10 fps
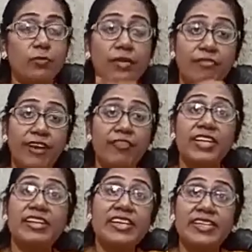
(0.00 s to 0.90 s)
But when
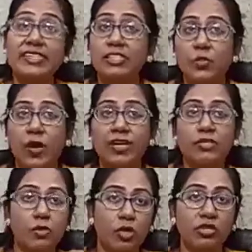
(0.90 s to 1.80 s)
we read it
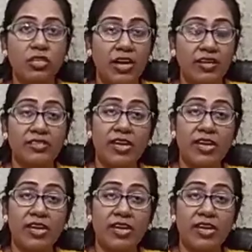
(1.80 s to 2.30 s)
twice or thrice,